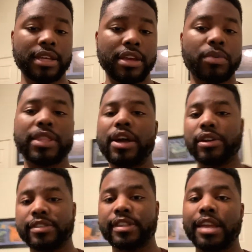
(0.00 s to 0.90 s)
Without a
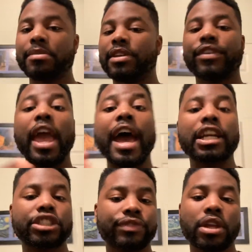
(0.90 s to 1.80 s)
statement of
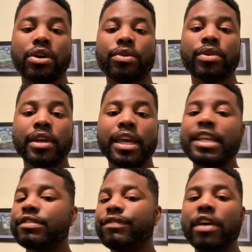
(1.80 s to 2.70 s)
cash flow,
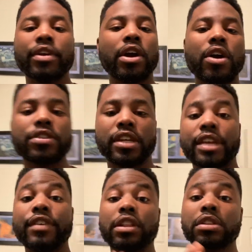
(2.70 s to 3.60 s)
it's very hard to
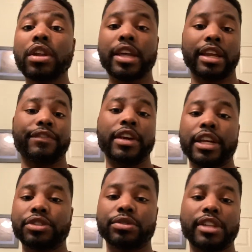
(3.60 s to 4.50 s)
even look at a
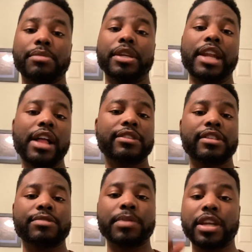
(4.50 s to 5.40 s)
financial statement
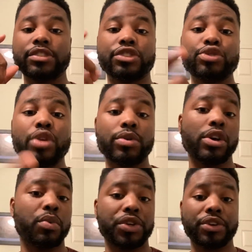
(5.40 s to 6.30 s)
analysis because you don't know
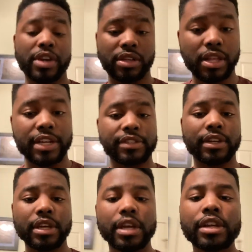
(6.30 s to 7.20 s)
what you're analyzing.
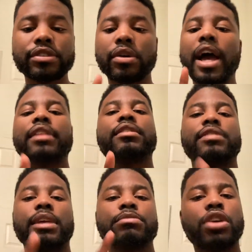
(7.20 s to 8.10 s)
So at the
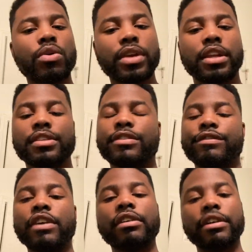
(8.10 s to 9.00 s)
same token, it's
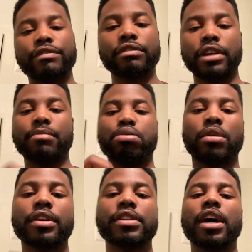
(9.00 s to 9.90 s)
very, very
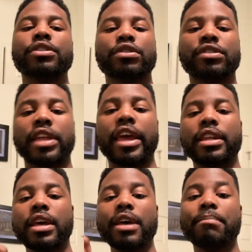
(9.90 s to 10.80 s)
important to
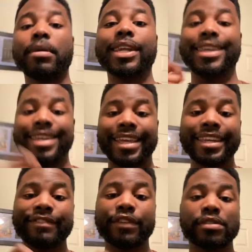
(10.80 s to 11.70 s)
understand money
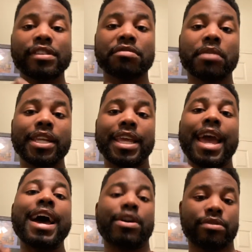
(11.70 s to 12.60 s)
in versus money
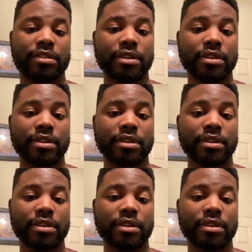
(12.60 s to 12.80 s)
out.